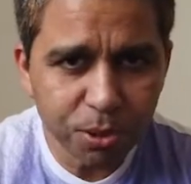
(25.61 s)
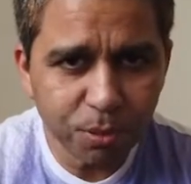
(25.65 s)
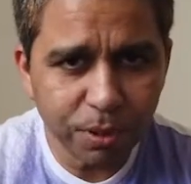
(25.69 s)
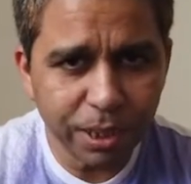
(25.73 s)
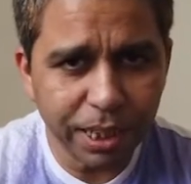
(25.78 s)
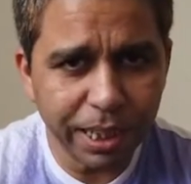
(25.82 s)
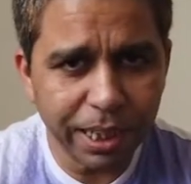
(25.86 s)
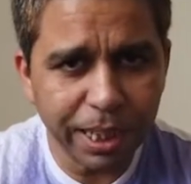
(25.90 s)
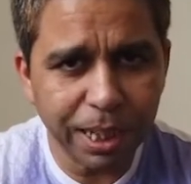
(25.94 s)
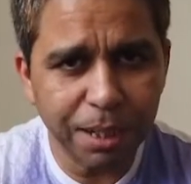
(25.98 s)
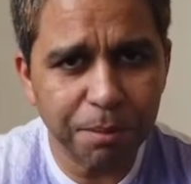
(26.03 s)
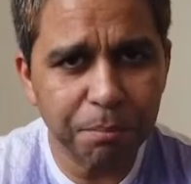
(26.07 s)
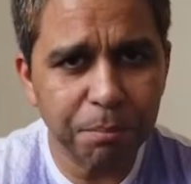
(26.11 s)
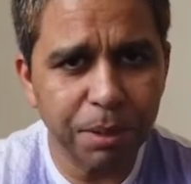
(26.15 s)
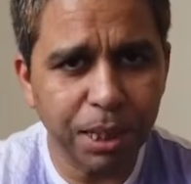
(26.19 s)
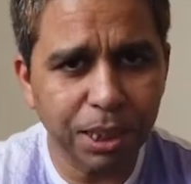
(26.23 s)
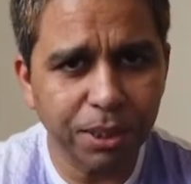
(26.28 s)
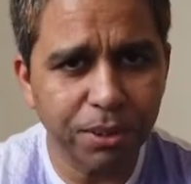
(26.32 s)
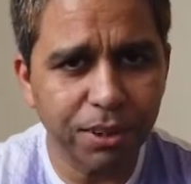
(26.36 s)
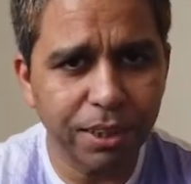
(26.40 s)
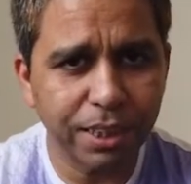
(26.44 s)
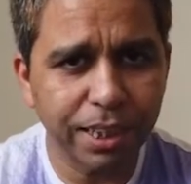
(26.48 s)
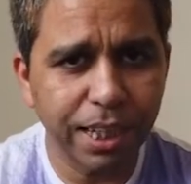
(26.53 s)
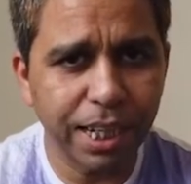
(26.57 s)
so when I came
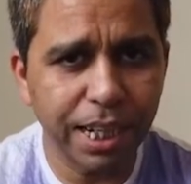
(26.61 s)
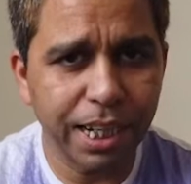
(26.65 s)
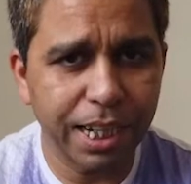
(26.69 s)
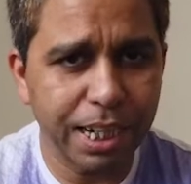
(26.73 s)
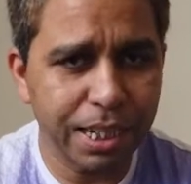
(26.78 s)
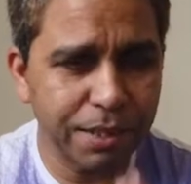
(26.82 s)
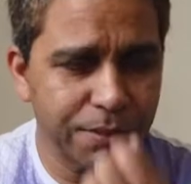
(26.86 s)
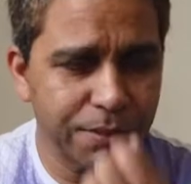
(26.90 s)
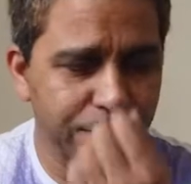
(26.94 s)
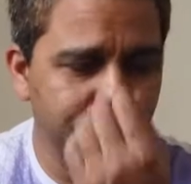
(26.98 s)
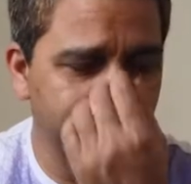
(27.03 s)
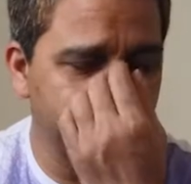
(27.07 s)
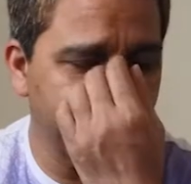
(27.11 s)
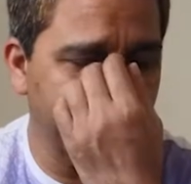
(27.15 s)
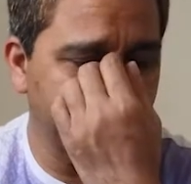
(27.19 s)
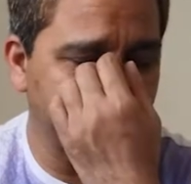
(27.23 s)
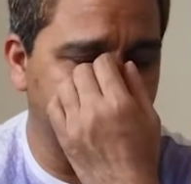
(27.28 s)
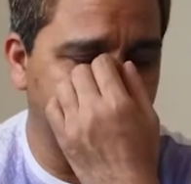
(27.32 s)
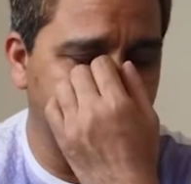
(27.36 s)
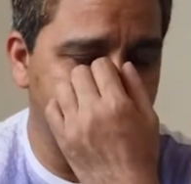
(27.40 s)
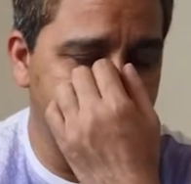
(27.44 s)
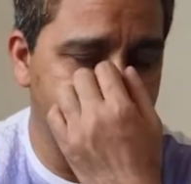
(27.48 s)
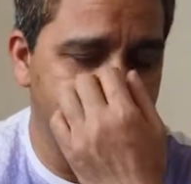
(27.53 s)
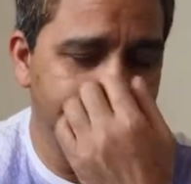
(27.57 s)
back to the garage from
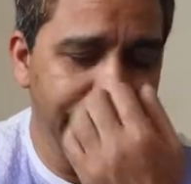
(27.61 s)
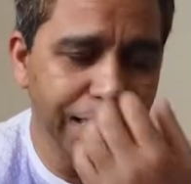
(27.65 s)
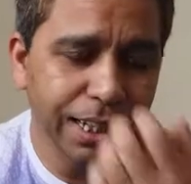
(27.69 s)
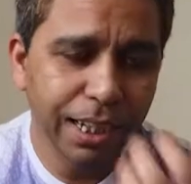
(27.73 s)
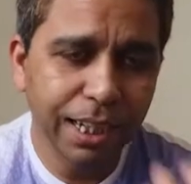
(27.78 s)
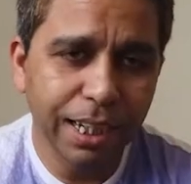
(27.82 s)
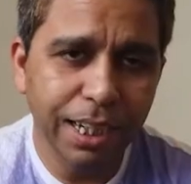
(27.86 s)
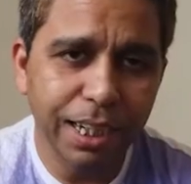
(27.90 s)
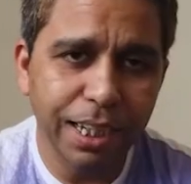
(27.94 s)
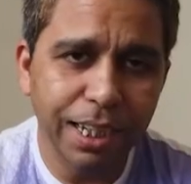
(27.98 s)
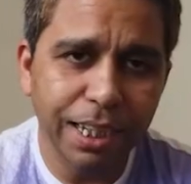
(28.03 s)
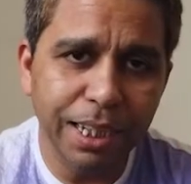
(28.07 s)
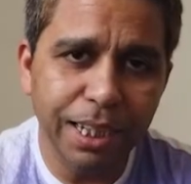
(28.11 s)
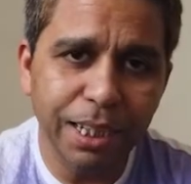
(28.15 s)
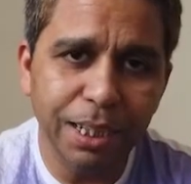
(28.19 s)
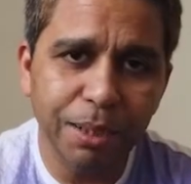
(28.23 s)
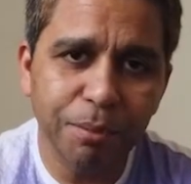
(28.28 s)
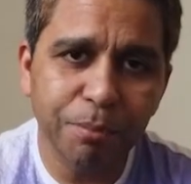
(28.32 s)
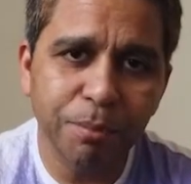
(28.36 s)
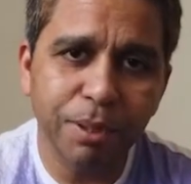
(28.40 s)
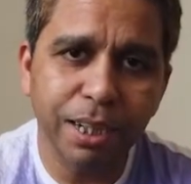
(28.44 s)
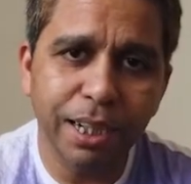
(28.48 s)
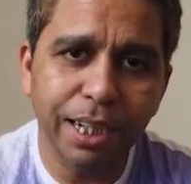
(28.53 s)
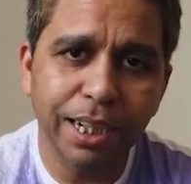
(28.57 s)
MacD's,
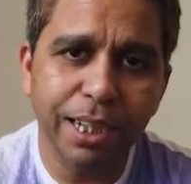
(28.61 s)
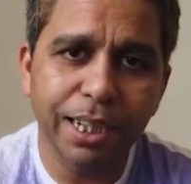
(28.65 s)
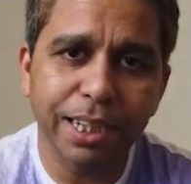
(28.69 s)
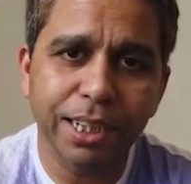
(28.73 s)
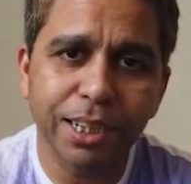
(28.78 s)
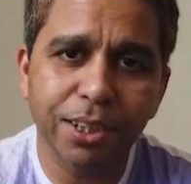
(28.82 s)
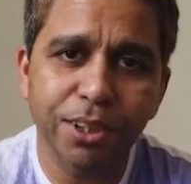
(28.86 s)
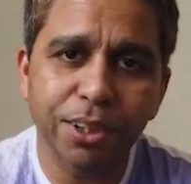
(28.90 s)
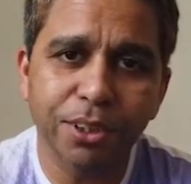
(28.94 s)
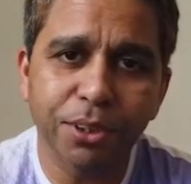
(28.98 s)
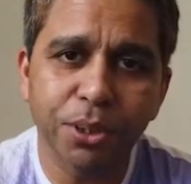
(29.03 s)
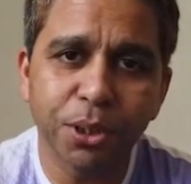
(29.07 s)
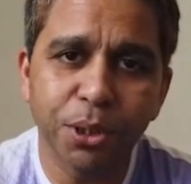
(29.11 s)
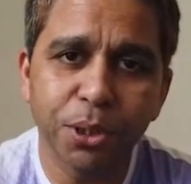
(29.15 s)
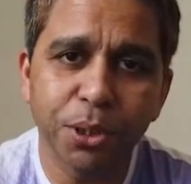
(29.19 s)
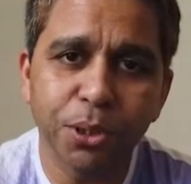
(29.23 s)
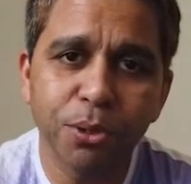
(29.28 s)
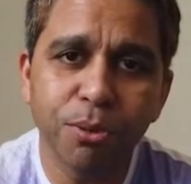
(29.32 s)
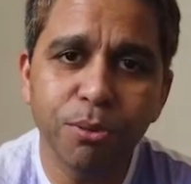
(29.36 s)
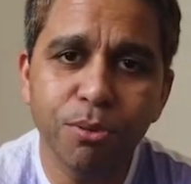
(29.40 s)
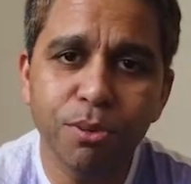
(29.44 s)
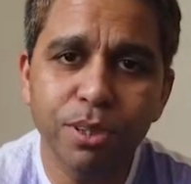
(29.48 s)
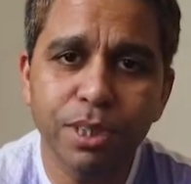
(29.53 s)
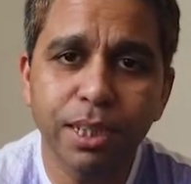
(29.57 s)
um, I got the
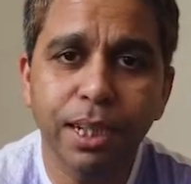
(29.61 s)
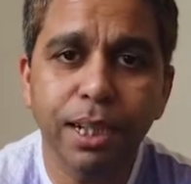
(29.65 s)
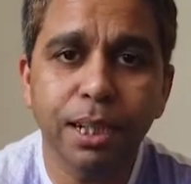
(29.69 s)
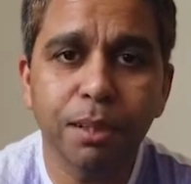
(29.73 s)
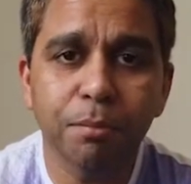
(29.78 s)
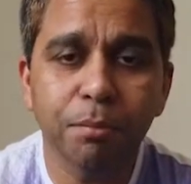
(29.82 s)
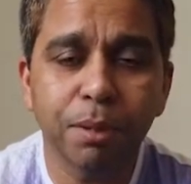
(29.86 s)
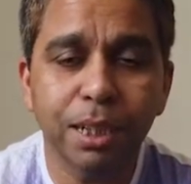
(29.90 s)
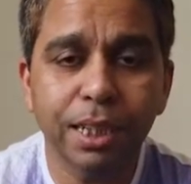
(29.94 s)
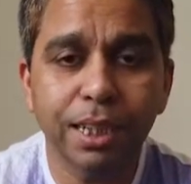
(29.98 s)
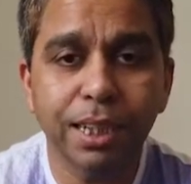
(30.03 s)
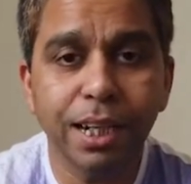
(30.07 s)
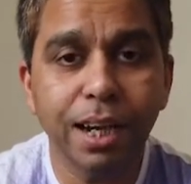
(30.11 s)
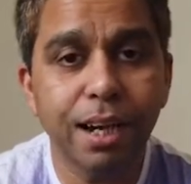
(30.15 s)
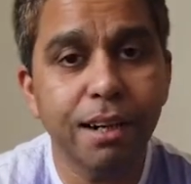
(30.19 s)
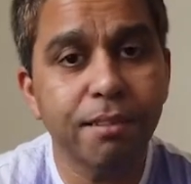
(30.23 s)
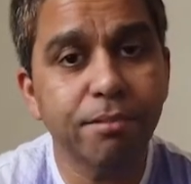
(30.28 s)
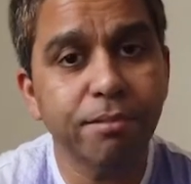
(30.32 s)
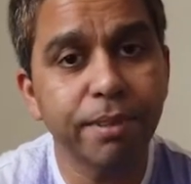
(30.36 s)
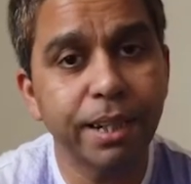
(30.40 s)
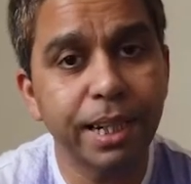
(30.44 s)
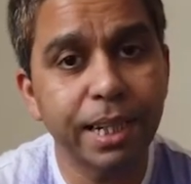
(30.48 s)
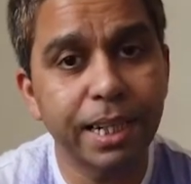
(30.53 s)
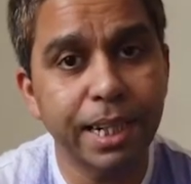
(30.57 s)
news that my
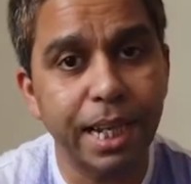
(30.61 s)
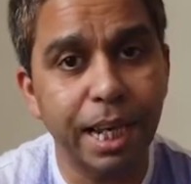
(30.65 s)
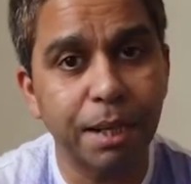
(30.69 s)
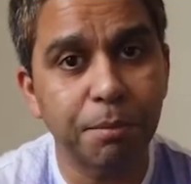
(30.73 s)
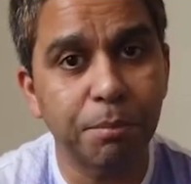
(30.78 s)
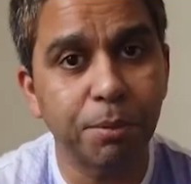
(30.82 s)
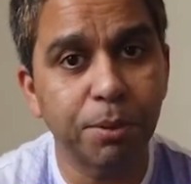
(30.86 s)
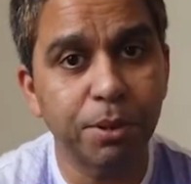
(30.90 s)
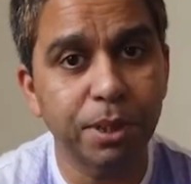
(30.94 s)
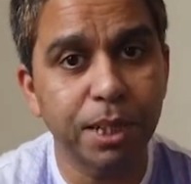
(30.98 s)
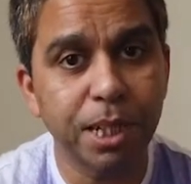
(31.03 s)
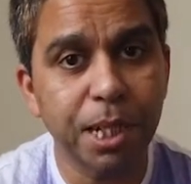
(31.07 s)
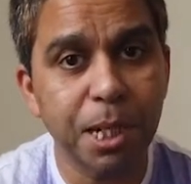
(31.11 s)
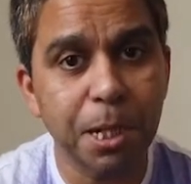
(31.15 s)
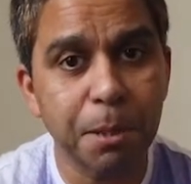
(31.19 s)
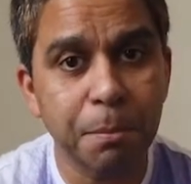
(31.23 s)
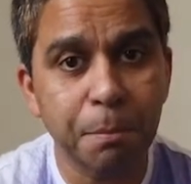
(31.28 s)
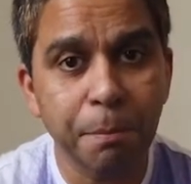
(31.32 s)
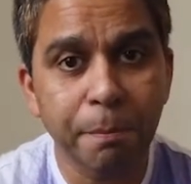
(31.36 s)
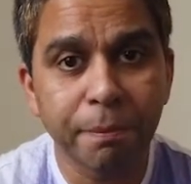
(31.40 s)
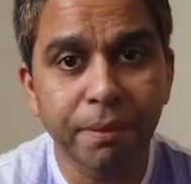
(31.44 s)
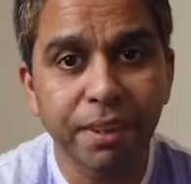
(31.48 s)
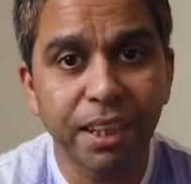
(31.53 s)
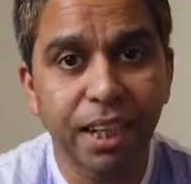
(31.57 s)
car failed MOT,
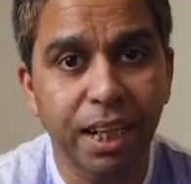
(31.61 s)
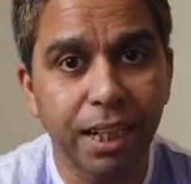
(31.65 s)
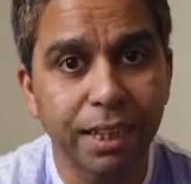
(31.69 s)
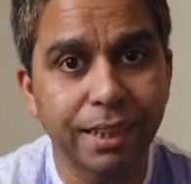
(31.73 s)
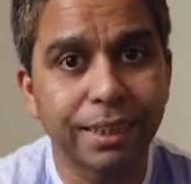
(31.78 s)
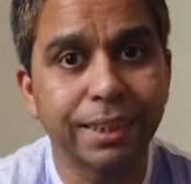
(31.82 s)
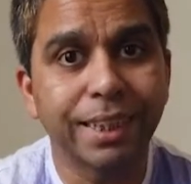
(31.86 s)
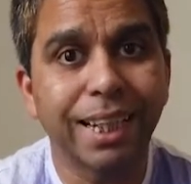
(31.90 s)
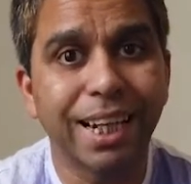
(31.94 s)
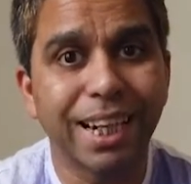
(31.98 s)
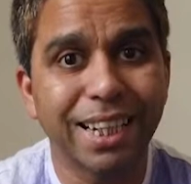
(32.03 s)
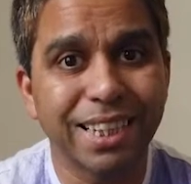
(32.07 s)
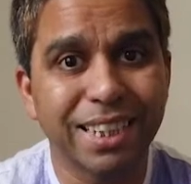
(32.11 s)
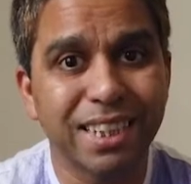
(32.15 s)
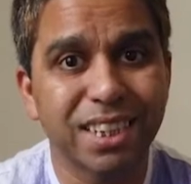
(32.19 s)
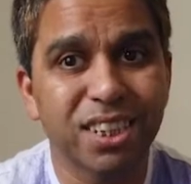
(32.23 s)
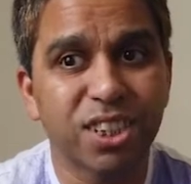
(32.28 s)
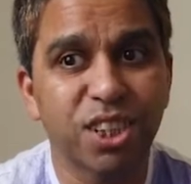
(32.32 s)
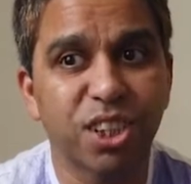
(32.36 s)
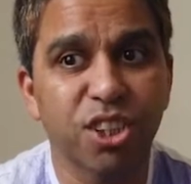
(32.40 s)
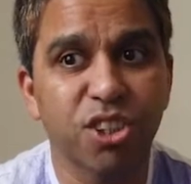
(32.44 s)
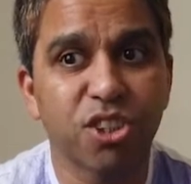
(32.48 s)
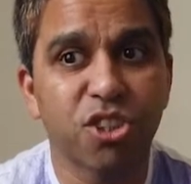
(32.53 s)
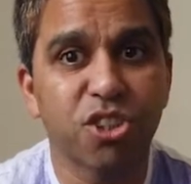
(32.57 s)
and
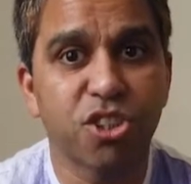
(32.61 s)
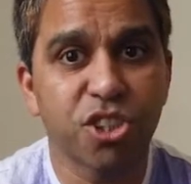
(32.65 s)
that's